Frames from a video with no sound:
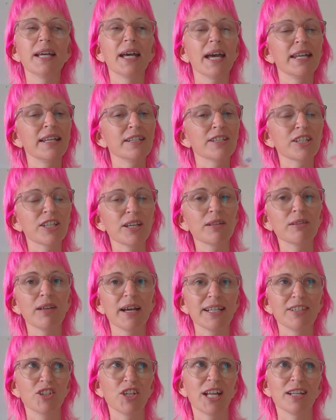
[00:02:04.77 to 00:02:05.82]
And until
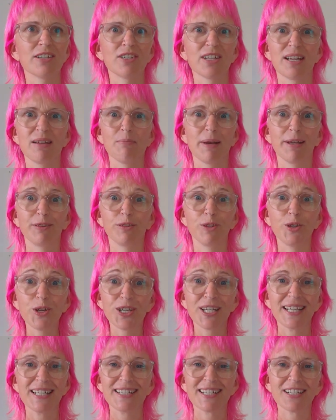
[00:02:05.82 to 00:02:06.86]
I challenged, in my
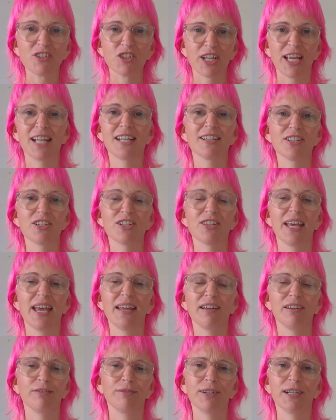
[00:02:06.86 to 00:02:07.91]
30s, I challenged
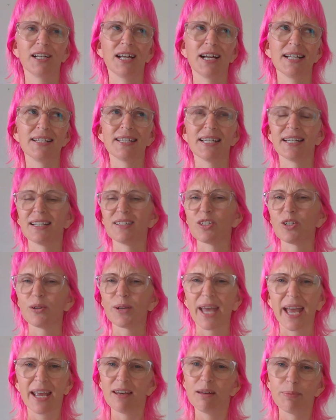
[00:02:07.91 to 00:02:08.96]
that and realizing it's
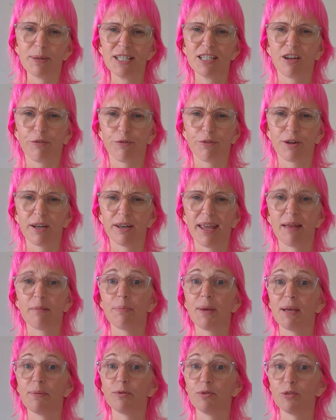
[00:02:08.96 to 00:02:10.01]
okay to be different and
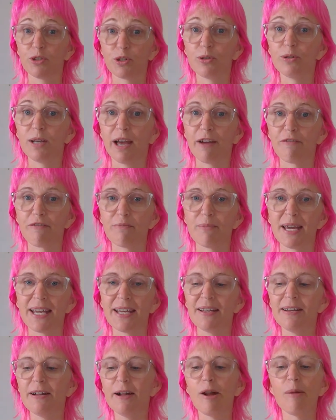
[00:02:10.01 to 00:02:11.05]
people do love
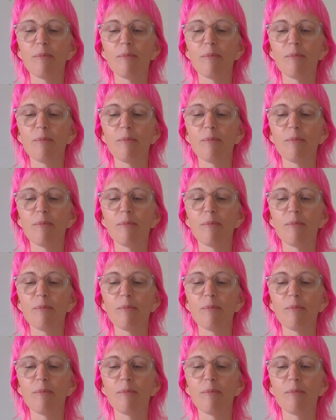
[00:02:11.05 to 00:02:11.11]
me.